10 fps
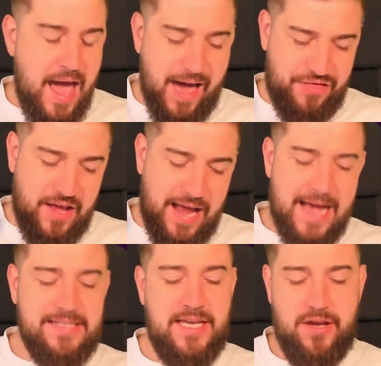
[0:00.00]
I think
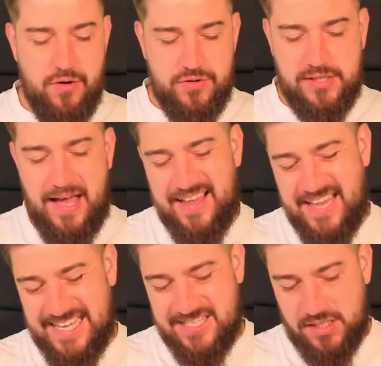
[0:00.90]
as it goes, that
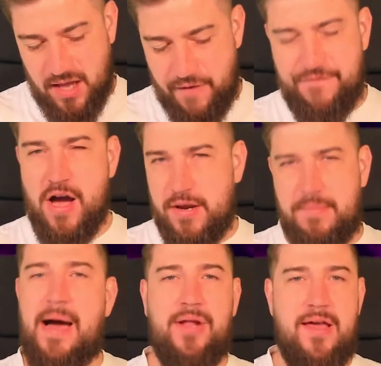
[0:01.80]
is a fine
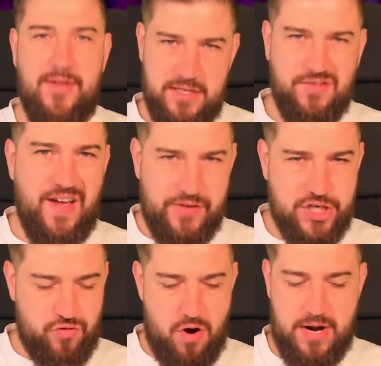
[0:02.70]
power level. It's very
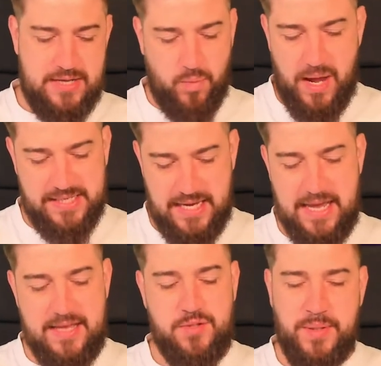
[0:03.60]
strong as it
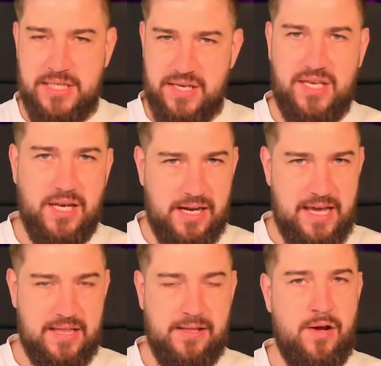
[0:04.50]
is, particularly
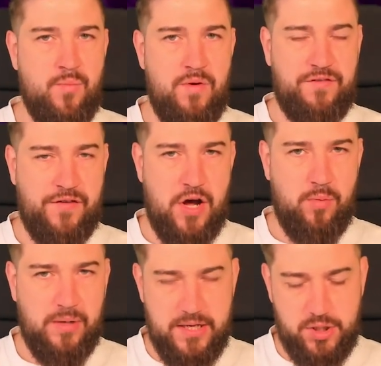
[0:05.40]
in line with the Foul
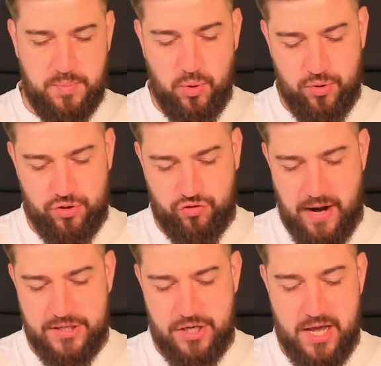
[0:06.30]
Blight Spawn
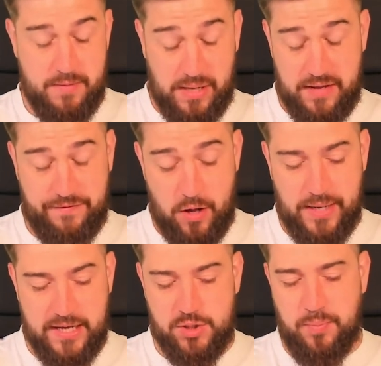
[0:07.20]
Foul
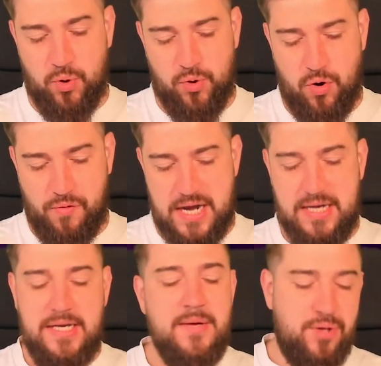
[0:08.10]
Blight Spawn aura,
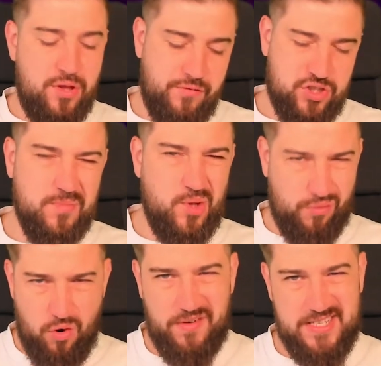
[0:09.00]
but there are some other
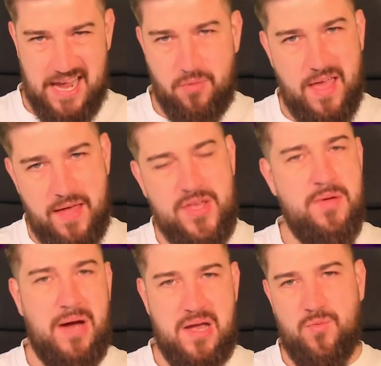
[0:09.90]
auras out there that you
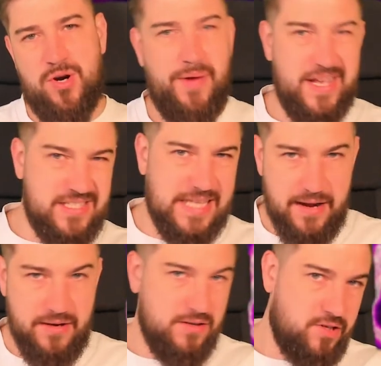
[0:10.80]
might want to
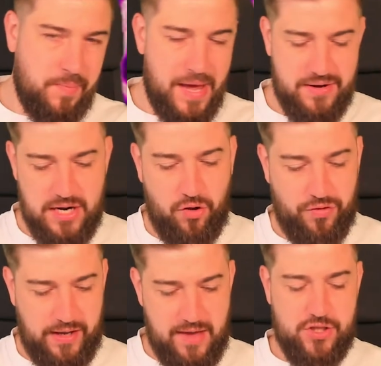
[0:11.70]
extend depending on
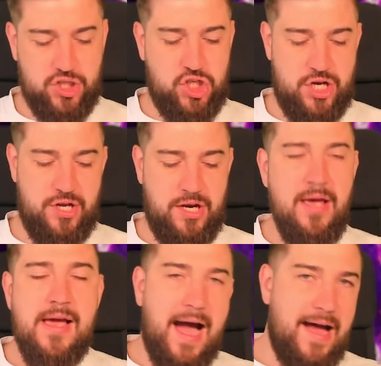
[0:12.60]
the given turn
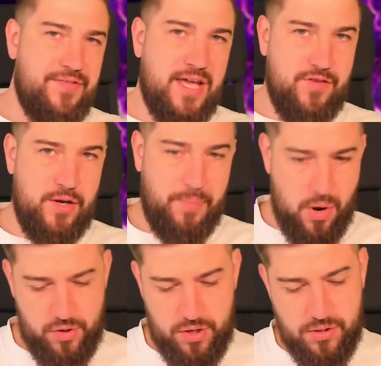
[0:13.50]
and the given
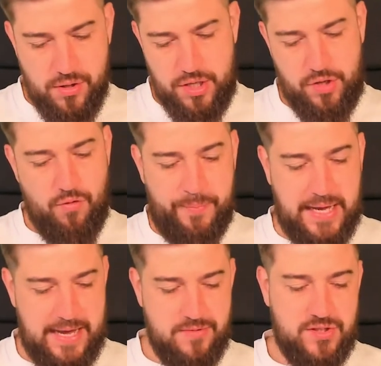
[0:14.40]
opponent that you're up
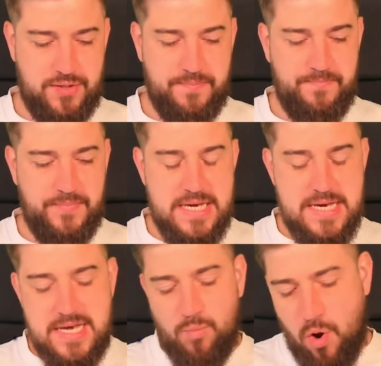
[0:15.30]
against.
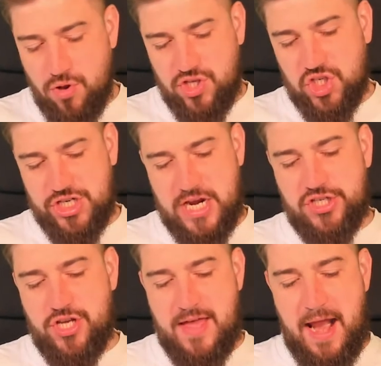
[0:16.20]
One
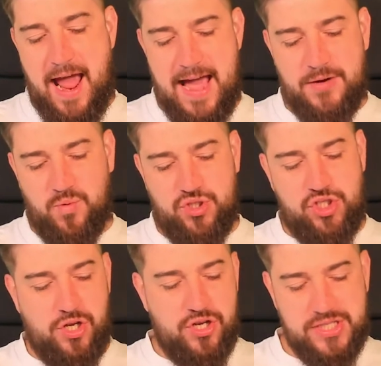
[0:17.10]
suggestion that I had was
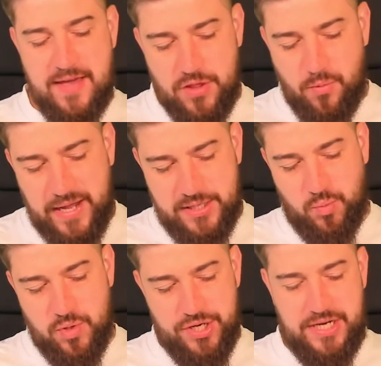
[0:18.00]
to, because given the way it's
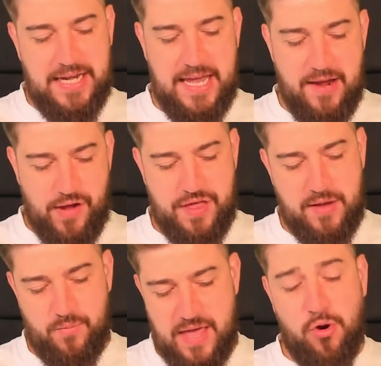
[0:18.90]
worded here, I
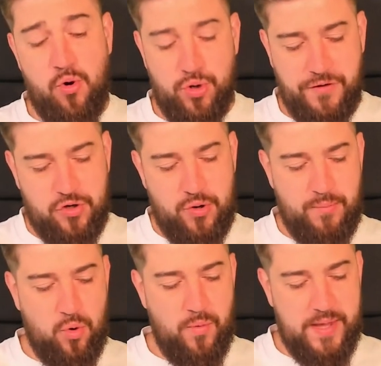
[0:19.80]
think they could have done
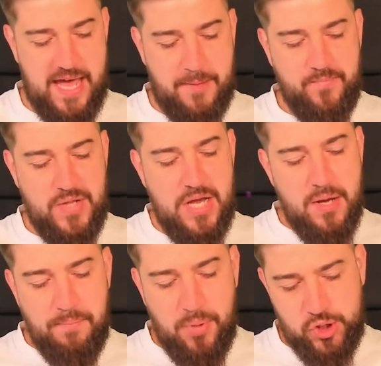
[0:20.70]
more with it.
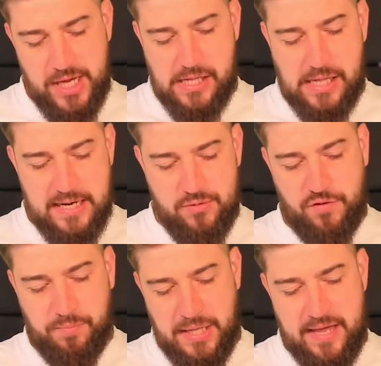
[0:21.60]
Buzzing clouds
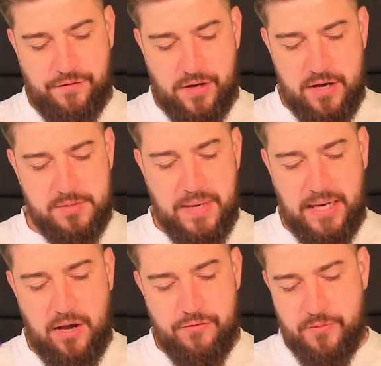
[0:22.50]
of plague flies
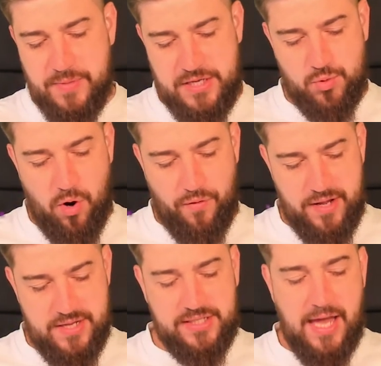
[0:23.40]
billow from these
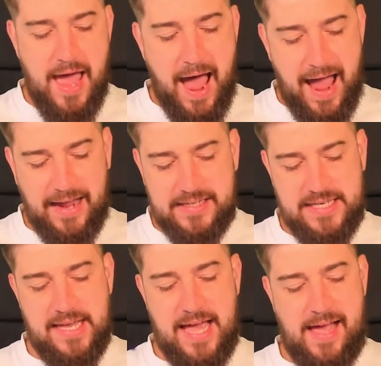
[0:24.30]
warriors,
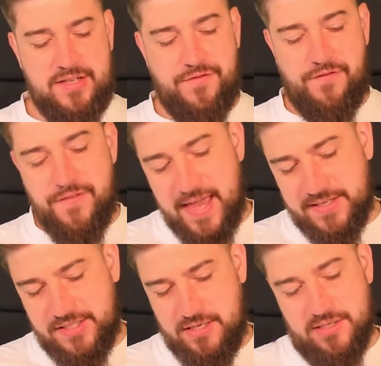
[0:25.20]
acting as
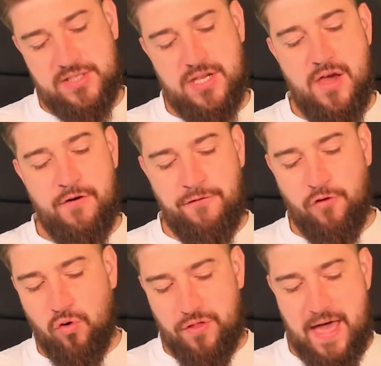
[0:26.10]
vectors
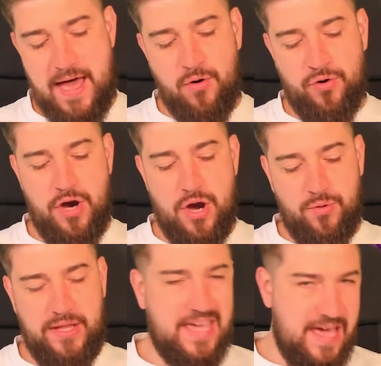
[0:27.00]
for their
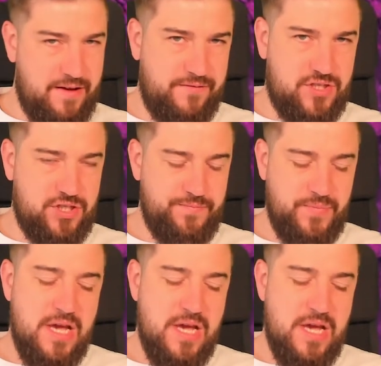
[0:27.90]
unholy gifts.